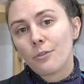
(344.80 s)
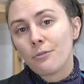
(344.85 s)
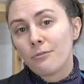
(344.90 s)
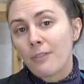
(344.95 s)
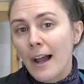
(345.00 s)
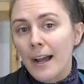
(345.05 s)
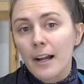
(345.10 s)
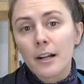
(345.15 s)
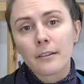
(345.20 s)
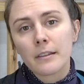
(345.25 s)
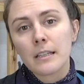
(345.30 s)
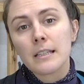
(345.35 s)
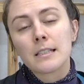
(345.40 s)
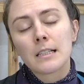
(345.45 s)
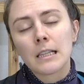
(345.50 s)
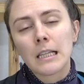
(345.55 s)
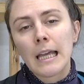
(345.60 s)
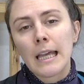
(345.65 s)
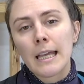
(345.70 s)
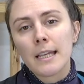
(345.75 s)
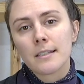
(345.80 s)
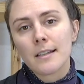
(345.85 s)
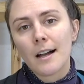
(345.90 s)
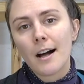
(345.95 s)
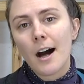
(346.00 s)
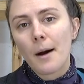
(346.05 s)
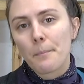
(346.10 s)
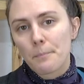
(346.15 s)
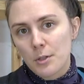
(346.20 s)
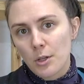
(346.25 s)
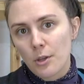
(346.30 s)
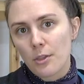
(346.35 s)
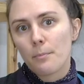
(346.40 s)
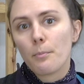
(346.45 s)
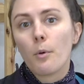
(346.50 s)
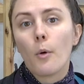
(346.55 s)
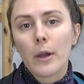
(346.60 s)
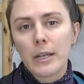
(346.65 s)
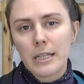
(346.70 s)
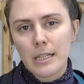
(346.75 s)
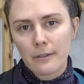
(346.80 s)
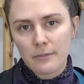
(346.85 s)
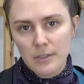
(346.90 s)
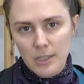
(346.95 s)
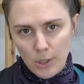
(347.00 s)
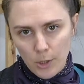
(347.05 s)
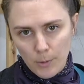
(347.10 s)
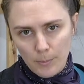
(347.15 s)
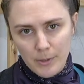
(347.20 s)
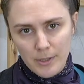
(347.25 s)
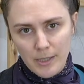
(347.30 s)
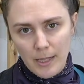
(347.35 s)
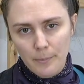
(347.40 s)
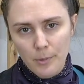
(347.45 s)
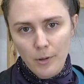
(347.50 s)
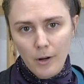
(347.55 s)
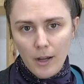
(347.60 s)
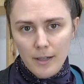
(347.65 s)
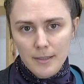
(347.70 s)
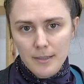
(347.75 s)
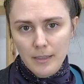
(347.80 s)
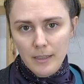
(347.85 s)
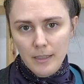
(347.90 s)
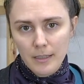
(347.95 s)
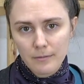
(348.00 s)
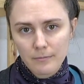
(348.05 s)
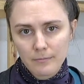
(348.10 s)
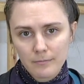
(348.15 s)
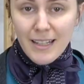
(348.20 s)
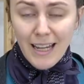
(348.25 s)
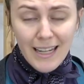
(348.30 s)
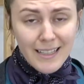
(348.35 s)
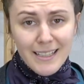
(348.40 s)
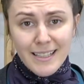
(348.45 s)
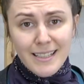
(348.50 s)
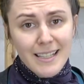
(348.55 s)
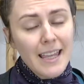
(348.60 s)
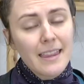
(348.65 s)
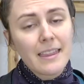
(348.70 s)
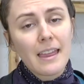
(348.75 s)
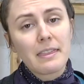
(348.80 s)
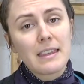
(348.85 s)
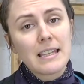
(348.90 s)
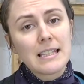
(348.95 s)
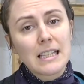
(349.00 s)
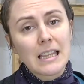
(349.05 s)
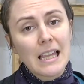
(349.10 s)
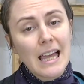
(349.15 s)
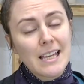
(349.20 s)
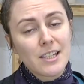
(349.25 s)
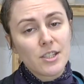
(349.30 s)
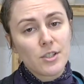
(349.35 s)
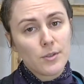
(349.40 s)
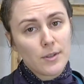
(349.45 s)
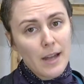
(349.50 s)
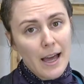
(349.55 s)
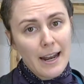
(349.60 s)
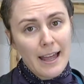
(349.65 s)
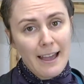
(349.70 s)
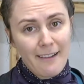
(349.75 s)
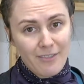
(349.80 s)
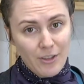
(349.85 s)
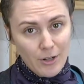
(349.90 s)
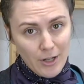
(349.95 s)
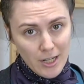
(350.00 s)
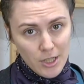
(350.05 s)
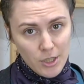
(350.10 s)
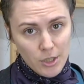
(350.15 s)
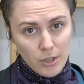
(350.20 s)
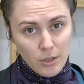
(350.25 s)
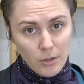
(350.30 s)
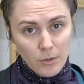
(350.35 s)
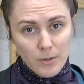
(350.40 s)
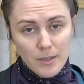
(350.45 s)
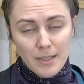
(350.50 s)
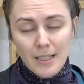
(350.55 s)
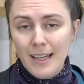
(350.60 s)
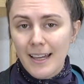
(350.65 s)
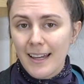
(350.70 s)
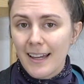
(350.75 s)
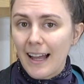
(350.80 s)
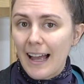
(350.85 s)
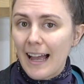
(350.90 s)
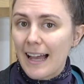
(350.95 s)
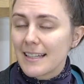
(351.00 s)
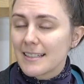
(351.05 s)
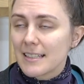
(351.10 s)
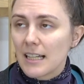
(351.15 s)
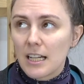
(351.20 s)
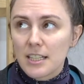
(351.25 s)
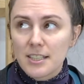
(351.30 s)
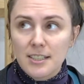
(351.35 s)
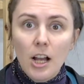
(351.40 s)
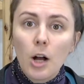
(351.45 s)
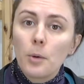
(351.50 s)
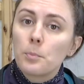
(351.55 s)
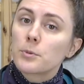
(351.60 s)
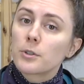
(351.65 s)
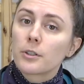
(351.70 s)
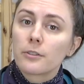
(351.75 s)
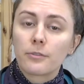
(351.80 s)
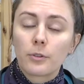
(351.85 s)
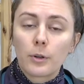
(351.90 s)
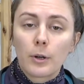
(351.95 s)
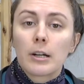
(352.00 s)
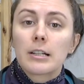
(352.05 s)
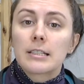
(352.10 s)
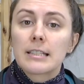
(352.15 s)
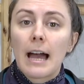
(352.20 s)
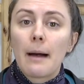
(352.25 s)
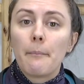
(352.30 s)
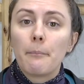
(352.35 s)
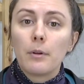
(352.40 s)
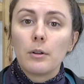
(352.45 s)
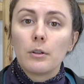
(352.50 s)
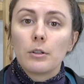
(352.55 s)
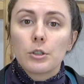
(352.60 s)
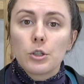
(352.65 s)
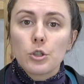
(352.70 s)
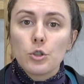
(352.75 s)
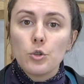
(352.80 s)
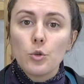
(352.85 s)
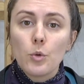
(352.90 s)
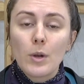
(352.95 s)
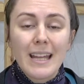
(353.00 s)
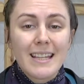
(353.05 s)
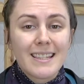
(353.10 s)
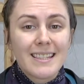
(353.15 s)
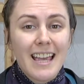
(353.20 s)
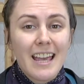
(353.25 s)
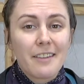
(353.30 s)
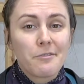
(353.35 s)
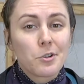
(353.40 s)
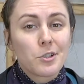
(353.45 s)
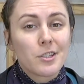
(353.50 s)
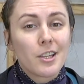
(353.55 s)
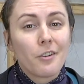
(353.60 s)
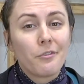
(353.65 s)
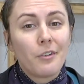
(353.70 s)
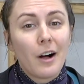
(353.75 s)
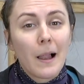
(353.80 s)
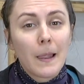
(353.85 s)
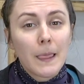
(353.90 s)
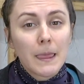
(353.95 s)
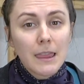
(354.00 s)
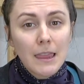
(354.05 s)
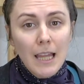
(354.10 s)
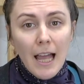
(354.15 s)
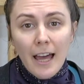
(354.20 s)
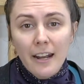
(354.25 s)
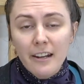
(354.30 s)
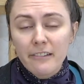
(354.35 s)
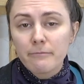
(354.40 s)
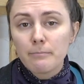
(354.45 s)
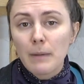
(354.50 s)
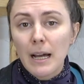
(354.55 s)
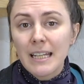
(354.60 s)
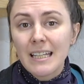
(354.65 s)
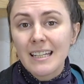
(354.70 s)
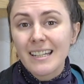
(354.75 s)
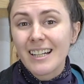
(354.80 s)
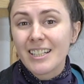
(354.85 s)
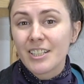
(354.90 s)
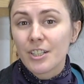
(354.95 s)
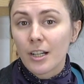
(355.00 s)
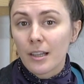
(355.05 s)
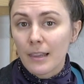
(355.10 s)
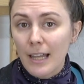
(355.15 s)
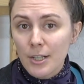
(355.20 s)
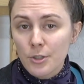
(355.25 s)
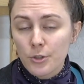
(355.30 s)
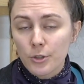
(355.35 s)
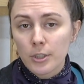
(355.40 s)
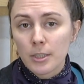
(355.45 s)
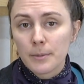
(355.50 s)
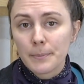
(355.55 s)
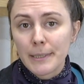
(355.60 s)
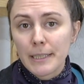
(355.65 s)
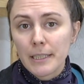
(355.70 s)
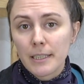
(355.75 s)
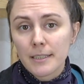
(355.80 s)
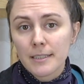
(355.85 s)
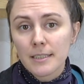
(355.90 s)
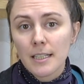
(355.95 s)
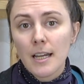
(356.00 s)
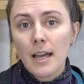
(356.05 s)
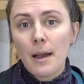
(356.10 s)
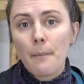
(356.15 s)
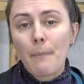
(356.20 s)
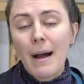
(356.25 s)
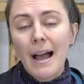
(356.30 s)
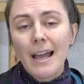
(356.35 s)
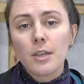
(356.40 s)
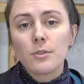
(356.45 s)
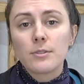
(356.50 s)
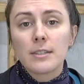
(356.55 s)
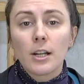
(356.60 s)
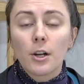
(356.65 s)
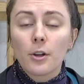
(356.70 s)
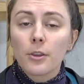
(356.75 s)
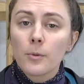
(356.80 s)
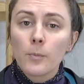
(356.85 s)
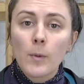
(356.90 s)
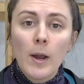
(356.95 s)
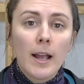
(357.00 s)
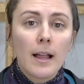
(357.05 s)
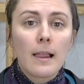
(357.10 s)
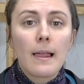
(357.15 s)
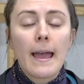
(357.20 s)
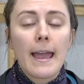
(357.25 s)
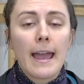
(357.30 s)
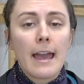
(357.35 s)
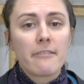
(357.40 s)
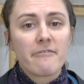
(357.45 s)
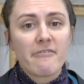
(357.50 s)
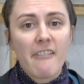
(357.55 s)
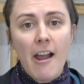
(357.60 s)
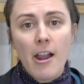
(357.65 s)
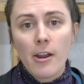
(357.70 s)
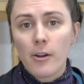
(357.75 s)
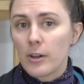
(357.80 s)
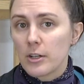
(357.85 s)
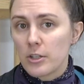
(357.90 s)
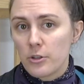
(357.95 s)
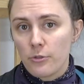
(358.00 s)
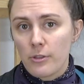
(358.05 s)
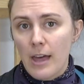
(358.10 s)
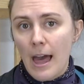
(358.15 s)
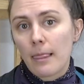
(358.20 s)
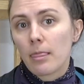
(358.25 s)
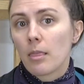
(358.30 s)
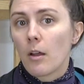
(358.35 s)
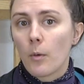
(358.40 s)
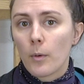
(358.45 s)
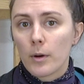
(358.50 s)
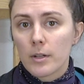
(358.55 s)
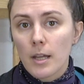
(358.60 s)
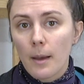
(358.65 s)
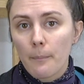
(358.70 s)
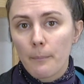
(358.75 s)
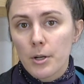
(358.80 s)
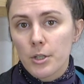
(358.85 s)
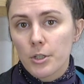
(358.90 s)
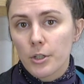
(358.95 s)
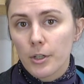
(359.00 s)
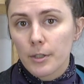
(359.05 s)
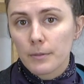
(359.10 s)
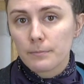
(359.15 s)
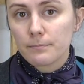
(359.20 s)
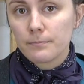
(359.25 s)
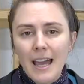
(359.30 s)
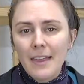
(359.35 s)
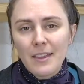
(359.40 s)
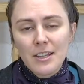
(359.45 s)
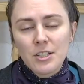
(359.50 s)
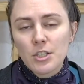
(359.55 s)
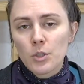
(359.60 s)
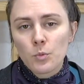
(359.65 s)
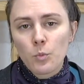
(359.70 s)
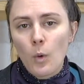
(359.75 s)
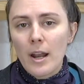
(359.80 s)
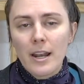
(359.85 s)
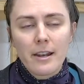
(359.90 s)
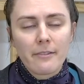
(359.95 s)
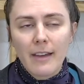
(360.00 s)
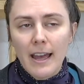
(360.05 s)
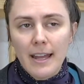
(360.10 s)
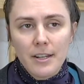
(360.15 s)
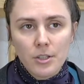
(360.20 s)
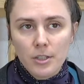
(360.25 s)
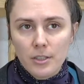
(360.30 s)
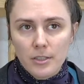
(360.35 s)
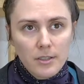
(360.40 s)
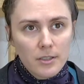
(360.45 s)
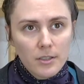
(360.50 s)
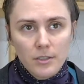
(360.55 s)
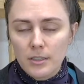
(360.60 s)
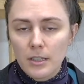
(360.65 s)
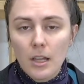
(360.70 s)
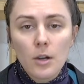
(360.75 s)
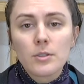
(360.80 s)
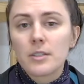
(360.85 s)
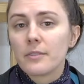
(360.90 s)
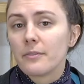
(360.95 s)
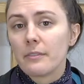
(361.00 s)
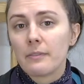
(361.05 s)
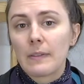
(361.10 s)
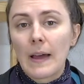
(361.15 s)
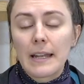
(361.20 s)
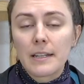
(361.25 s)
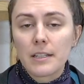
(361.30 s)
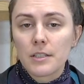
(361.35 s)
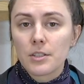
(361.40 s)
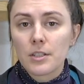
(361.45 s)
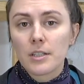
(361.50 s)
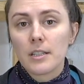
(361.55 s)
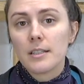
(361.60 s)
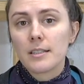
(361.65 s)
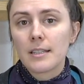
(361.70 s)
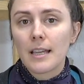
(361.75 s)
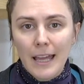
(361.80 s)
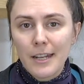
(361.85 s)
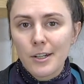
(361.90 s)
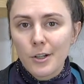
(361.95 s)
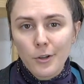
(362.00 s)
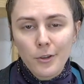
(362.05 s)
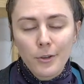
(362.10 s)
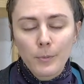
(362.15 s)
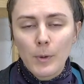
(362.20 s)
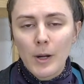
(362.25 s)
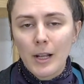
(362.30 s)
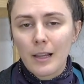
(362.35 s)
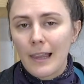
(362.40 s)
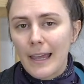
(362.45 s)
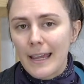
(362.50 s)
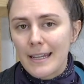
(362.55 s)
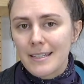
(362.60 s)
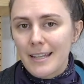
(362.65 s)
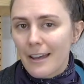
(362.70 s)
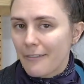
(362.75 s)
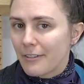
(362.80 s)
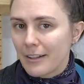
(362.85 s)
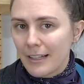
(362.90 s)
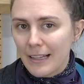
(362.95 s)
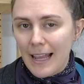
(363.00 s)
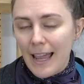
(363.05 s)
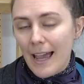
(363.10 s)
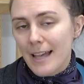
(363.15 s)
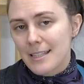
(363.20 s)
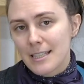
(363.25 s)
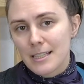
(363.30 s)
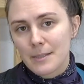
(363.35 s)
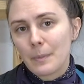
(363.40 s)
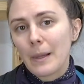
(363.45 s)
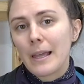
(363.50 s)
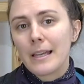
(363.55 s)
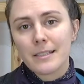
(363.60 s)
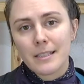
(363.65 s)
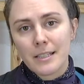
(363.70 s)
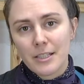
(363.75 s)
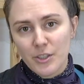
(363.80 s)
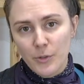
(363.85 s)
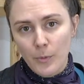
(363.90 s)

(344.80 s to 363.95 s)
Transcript: to fire these clays up to the point of 0% porosity. Not to say that these clays do not have their issues, as a sculptor, for example, you can save yourself a lot of money on your electrical bills by using earthenware clay and firing to that lower temperature. And that's just one advantage. There's loads of advantages, and earthenware clay definitely has its place in